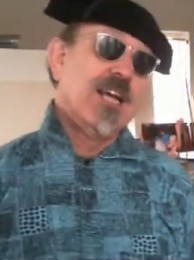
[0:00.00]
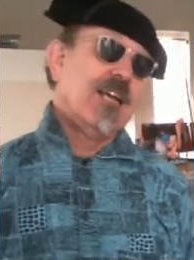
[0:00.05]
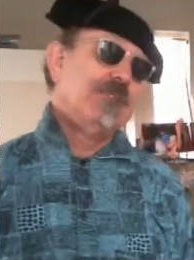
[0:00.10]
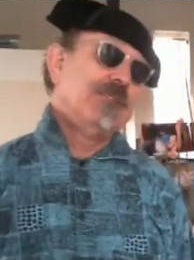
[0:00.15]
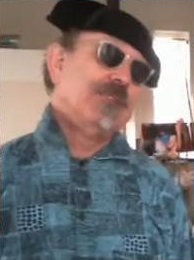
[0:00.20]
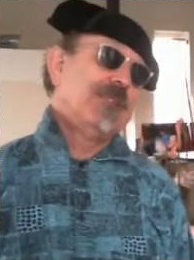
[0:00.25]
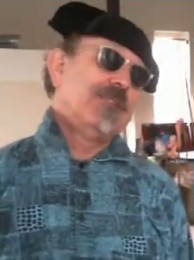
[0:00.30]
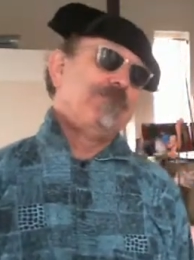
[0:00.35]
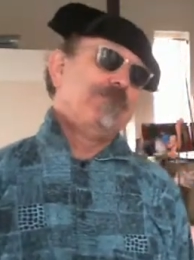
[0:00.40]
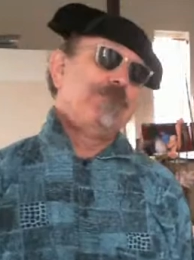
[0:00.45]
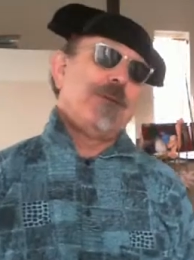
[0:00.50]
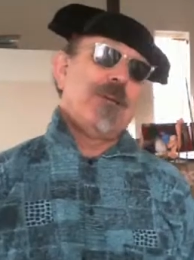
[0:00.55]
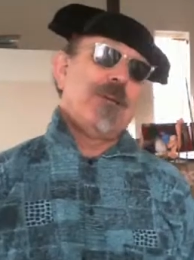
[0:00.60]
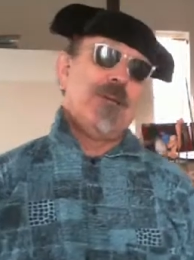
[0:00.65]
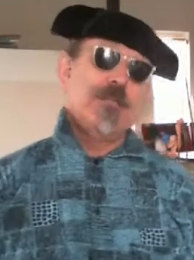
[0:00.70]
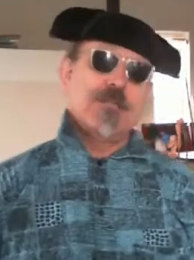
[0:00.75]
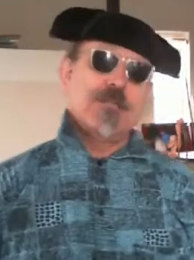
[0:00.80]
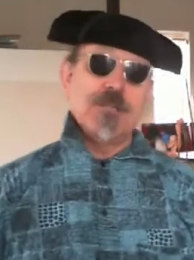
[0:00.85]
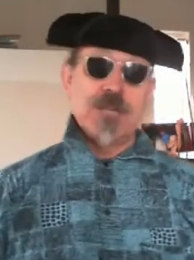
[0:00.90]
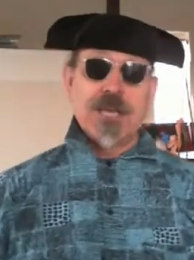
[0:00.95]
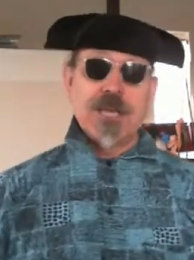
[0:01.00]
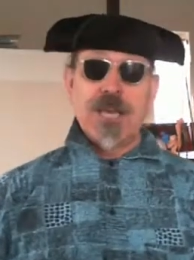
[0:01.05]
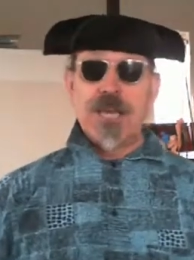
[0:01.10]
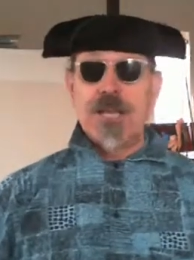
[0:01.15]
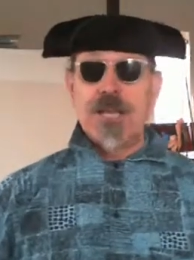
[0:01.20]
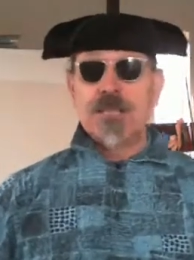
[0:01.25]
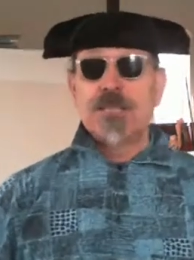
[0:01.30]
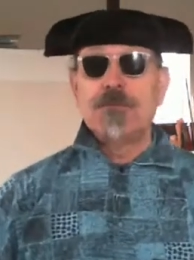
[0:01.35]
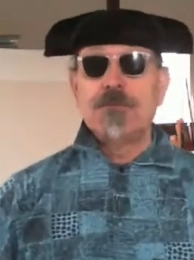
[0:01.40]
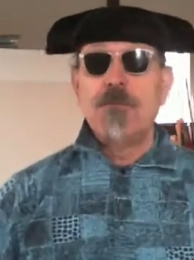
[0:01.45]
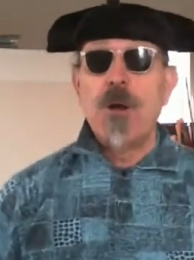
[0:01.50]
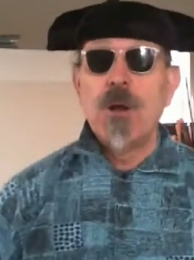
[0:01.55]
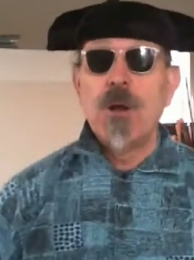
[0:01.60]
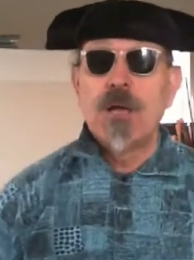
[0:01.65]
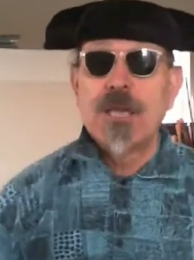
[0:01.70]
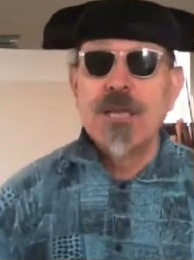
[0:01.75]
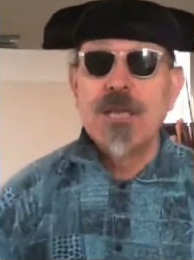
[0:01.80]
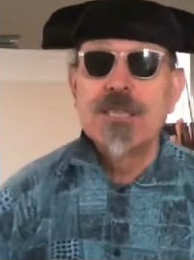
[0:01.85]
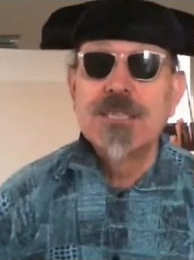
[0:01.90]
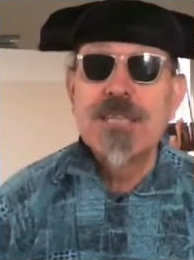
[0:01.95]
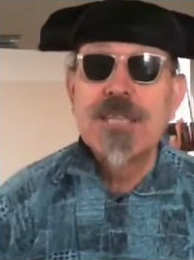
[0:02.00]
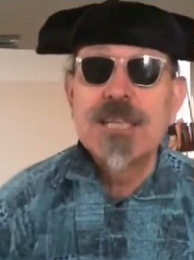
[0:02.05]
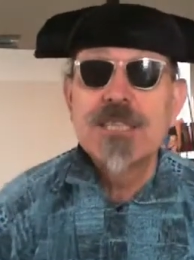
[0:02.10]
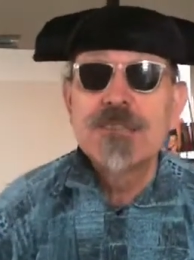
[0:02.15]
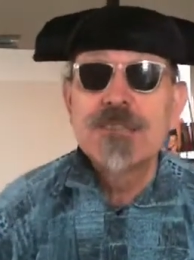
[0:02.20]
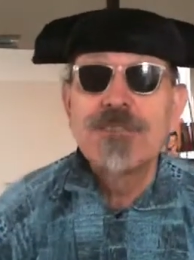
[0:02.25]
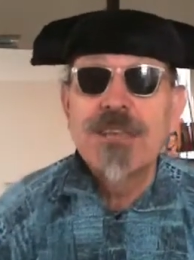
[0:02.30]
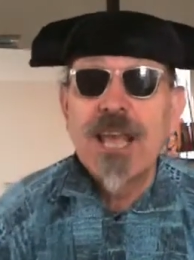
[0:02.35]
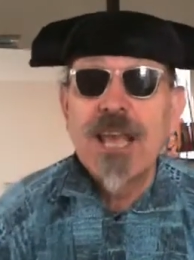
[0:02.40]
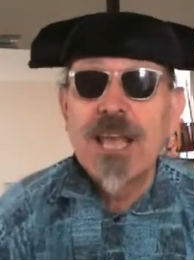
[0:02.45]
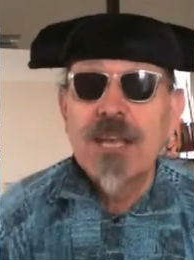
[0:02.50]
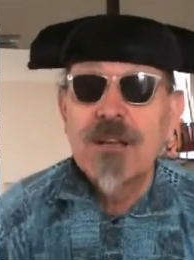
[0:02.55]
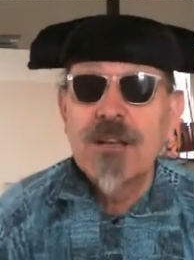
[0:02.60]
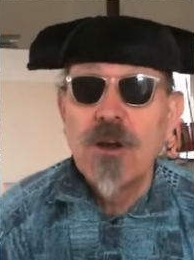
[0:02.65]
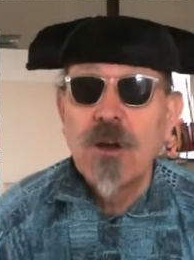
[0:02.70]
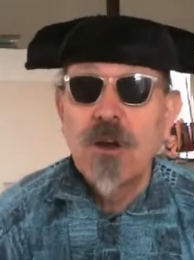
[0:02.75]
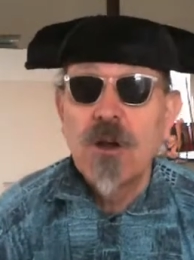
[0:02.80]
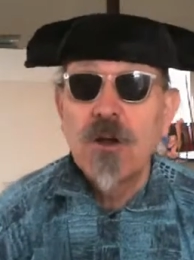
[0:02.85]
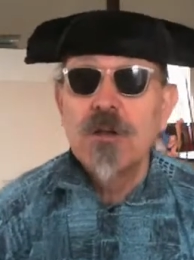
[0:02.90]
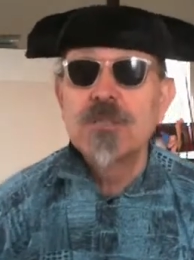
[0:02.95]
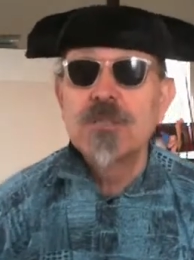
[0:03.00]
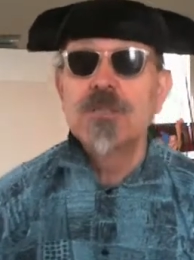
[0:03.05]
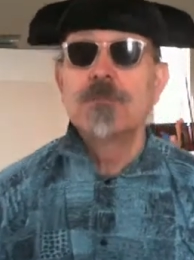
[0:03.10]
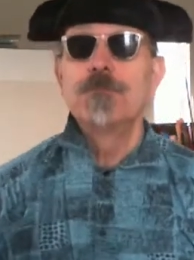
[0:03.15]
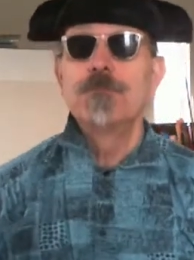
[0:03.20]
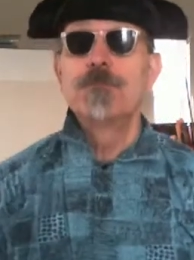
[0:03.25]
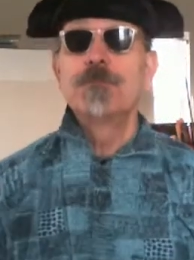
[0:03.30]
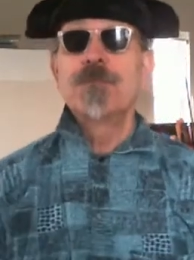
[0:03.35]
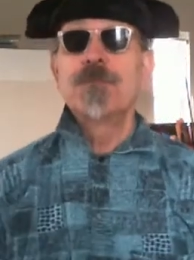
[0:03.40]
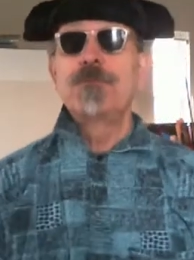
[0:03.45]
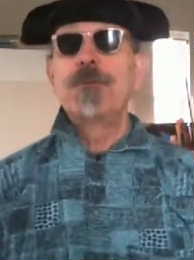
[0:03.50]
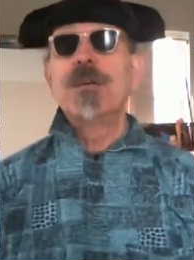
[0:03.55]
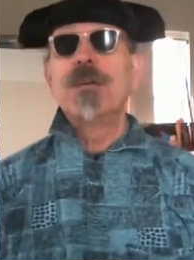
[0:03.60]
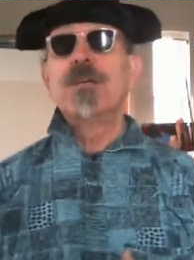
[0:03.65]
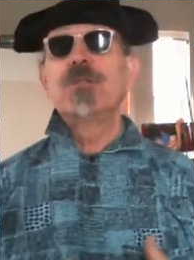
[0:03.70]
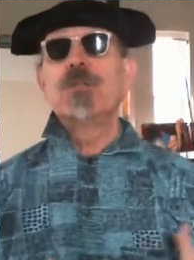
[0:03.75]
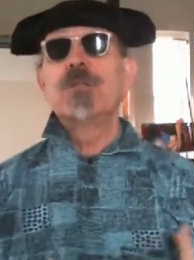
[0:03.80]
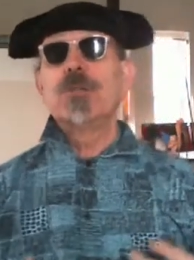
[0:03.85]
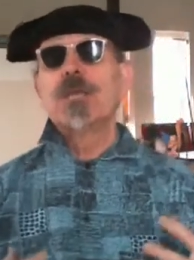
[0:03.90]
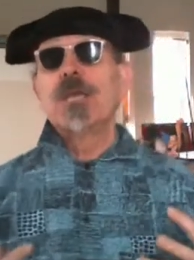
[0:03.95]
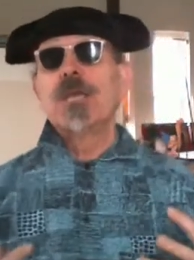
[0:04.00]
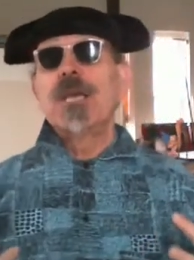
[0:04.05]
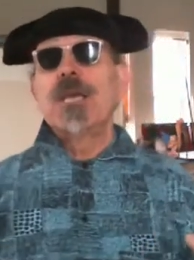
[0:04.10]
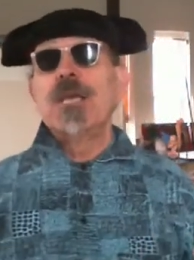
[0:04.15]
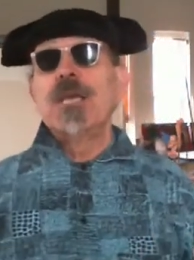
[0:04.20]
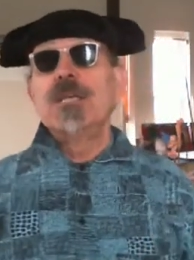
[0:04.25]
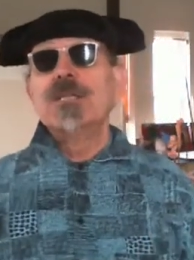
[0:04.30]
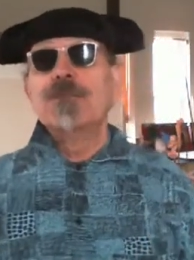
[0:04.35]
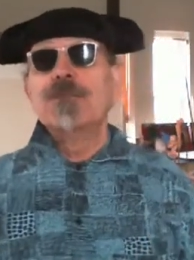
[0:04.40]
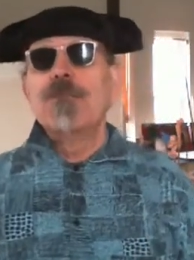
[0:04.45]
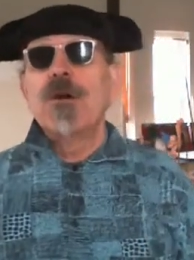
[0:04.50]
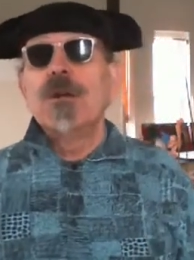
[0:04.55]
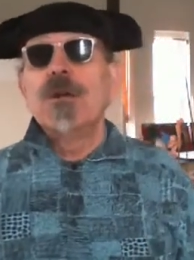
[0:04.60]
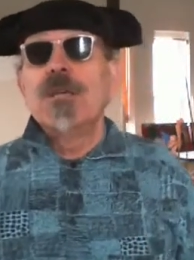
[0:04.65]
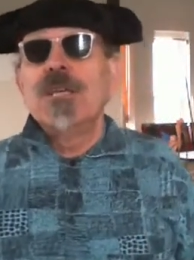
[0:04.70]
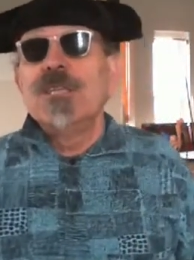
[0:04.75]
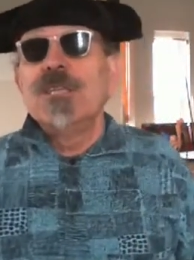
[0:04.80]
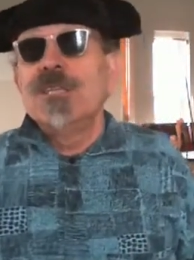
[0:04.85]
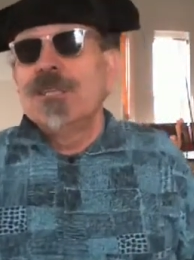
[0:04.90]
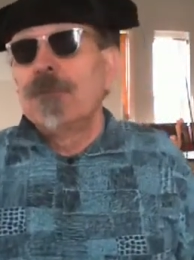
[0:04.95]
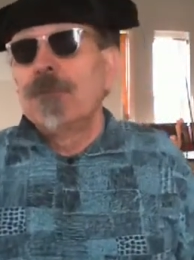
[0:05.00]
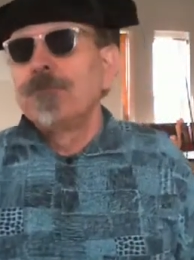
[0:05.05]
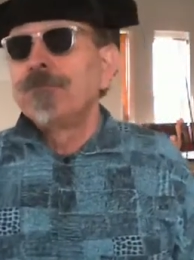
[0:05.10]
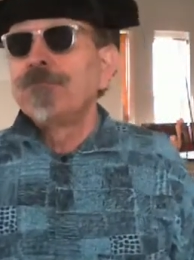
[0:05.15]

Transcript: Spiritual grease monkeys, that's what I call them, spiritual grease monkeys.